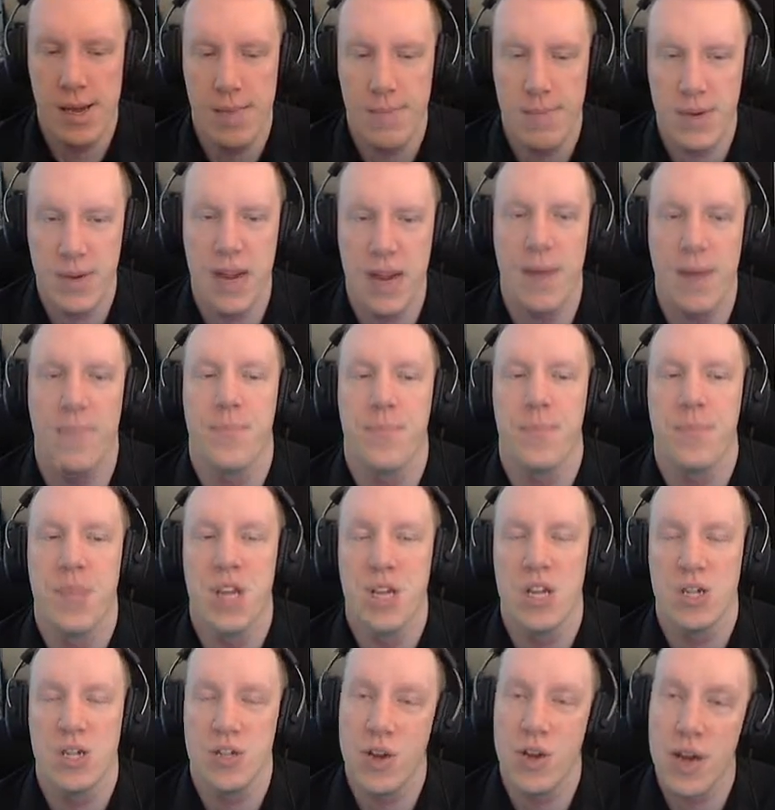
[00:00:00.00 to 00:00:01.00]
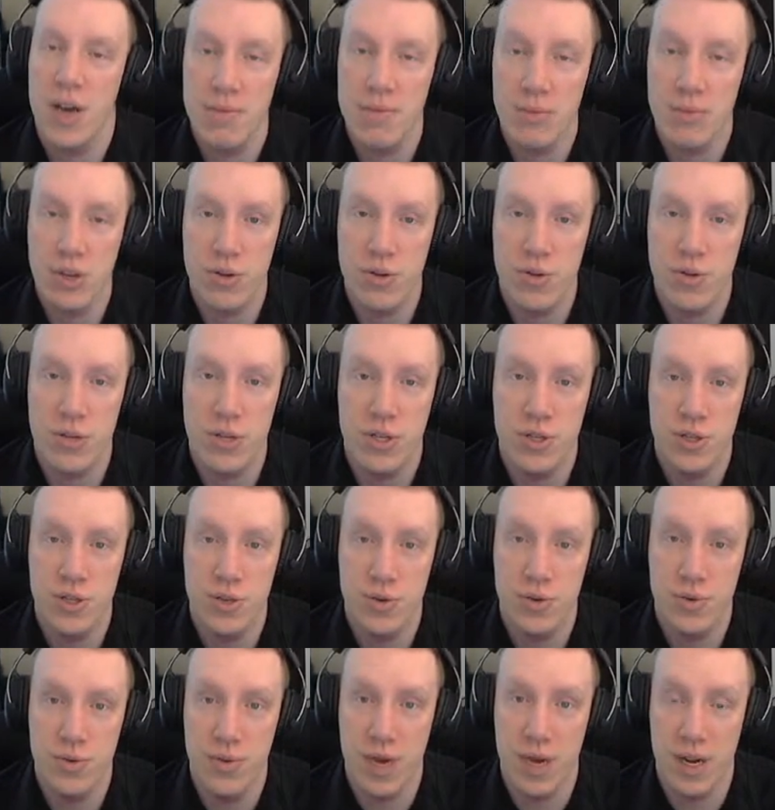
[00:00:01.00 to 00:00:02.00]
But yeah, So I'm going to
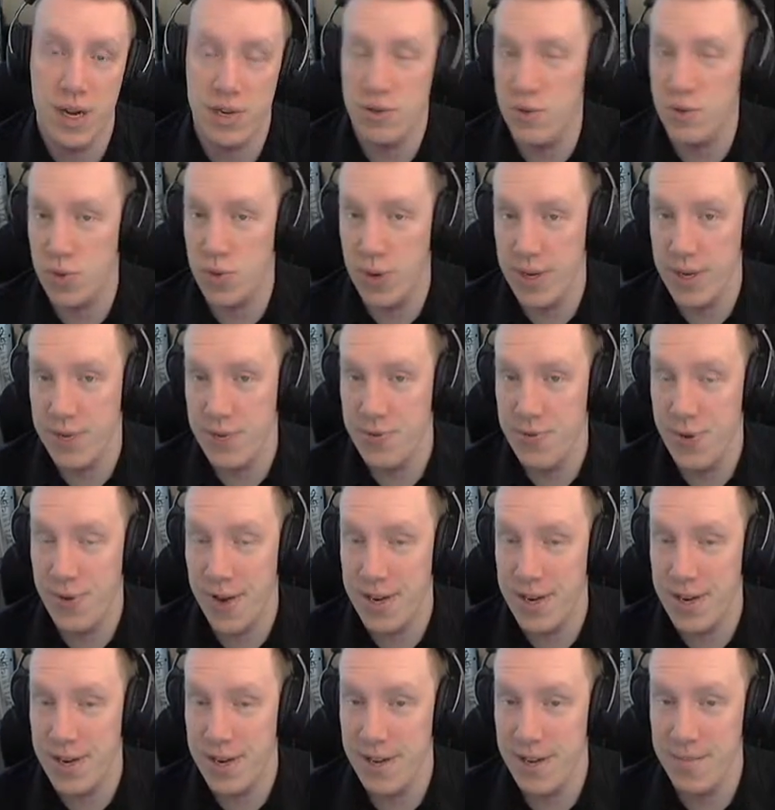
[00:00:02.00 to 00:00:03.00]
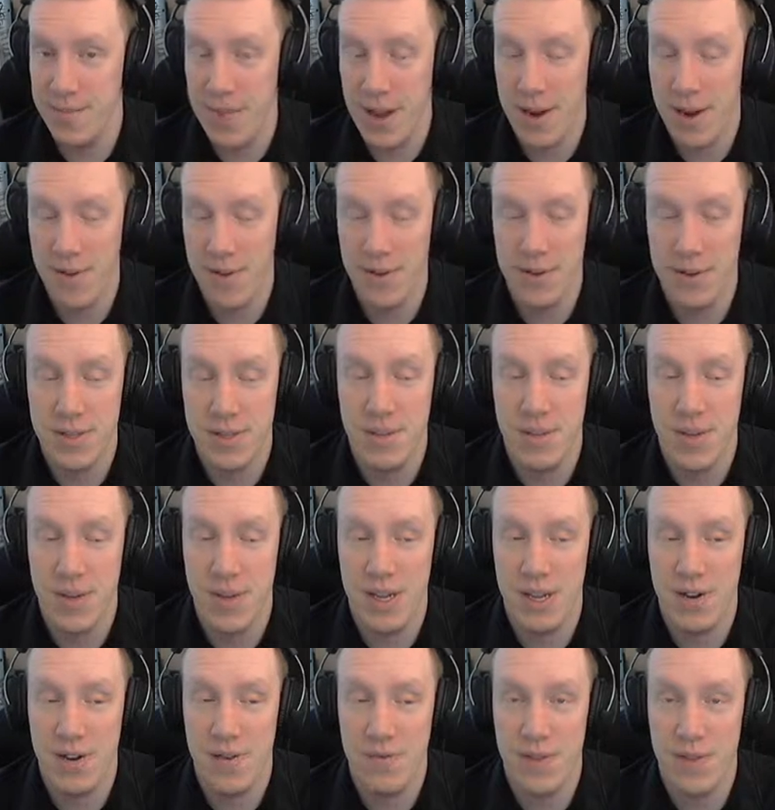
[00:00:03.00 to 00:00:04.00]
do a quick training here at the
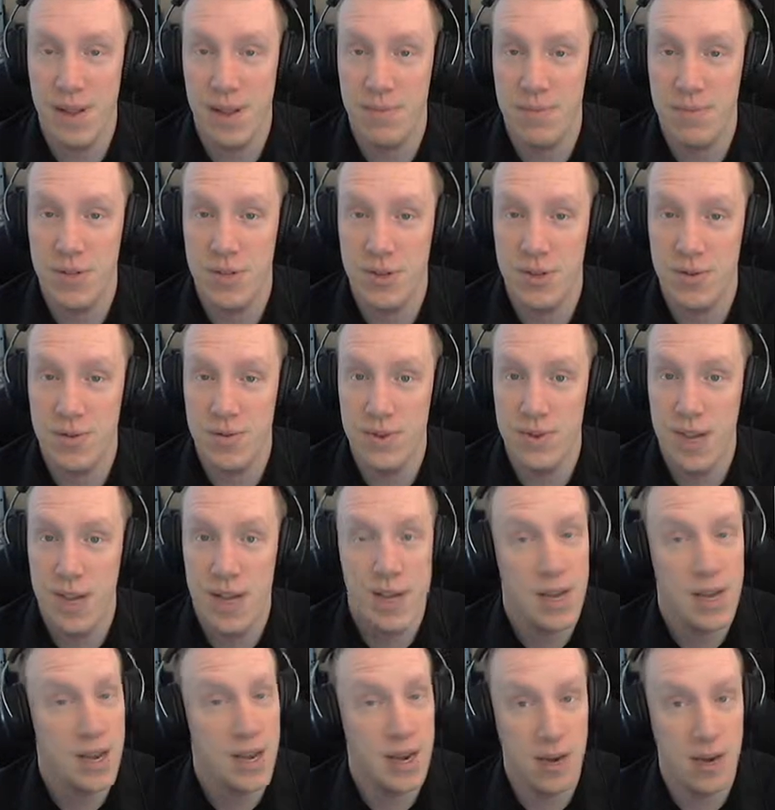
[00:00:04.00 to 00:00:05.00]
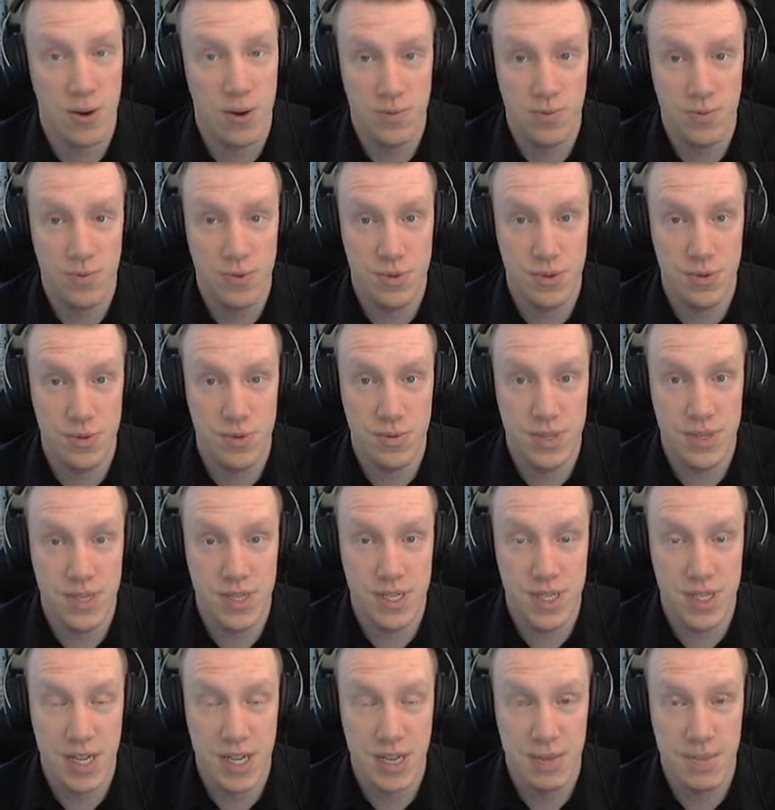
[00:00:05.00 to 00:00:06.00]
beginning of the episode, and I hope you will
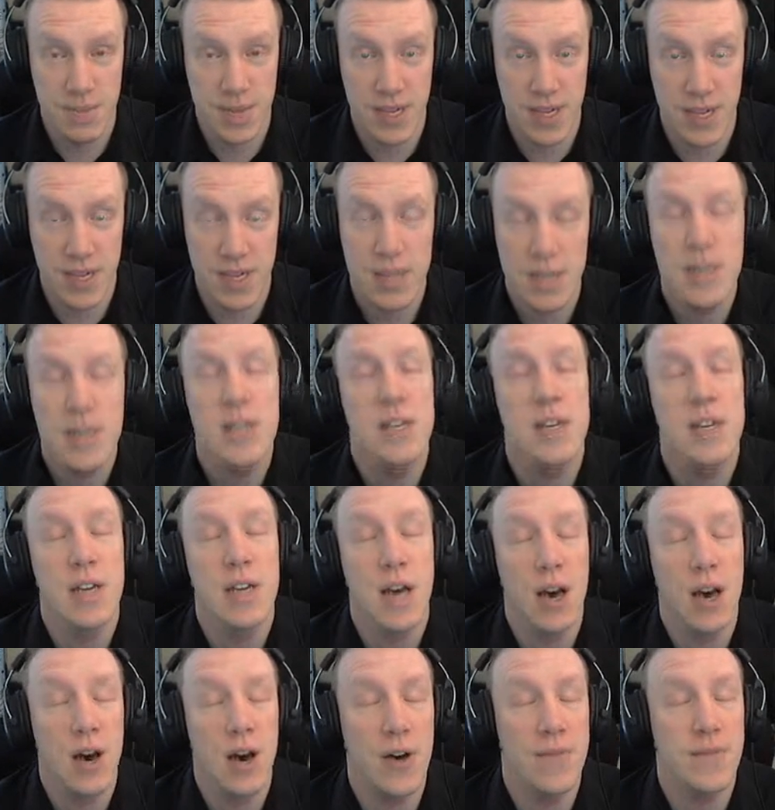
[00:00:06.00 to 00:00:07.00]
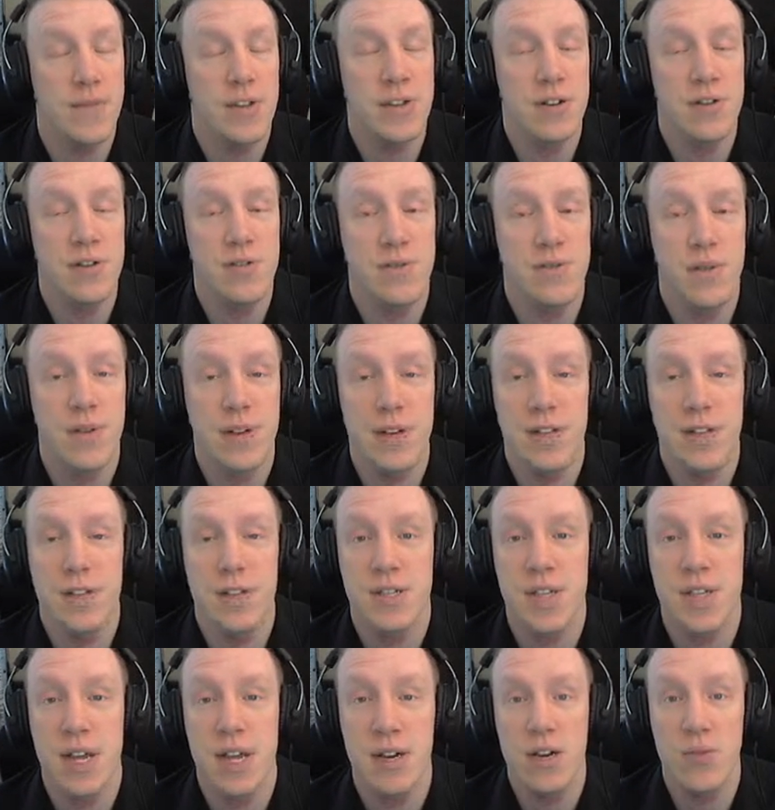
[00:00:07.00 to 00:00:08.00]
see me after the training
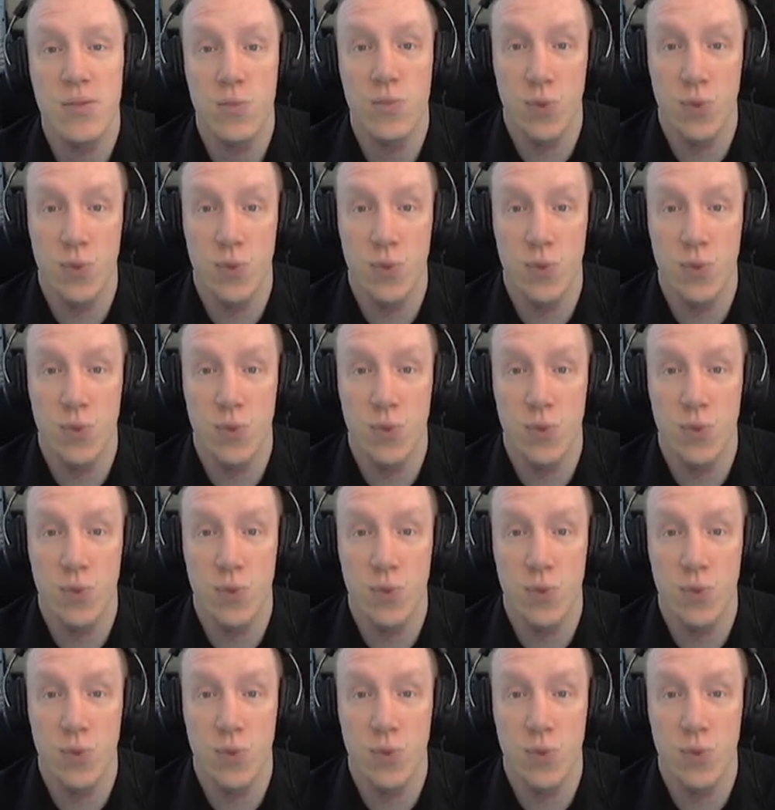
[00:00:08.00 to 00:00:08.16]
is done.